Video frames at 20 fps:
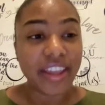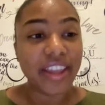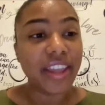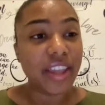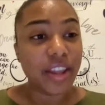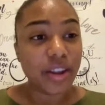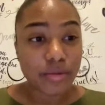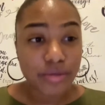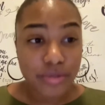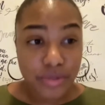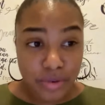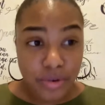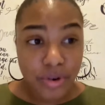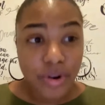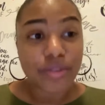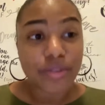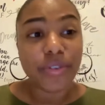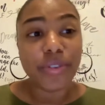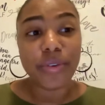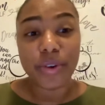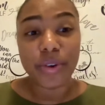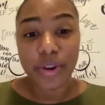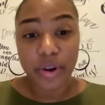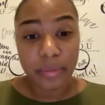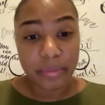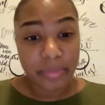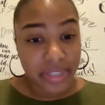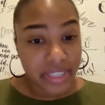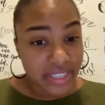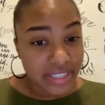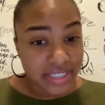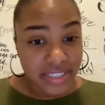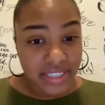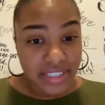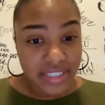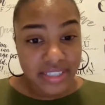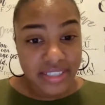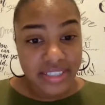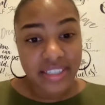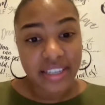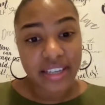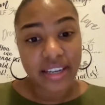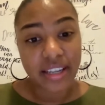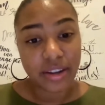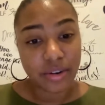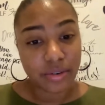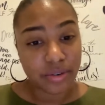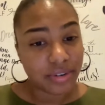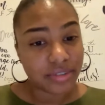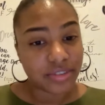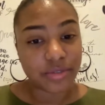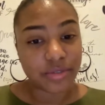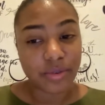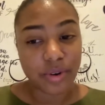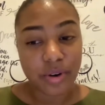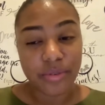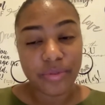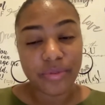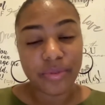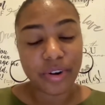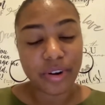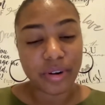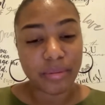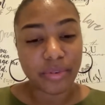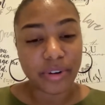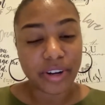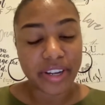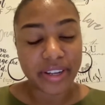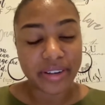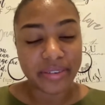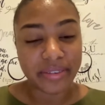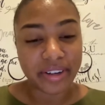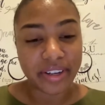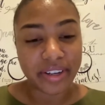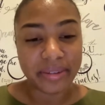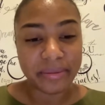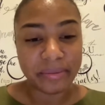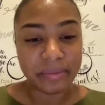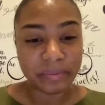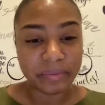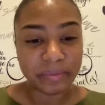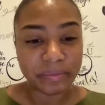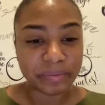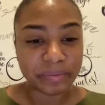It equals growth for your business and equals growth for your brand, right?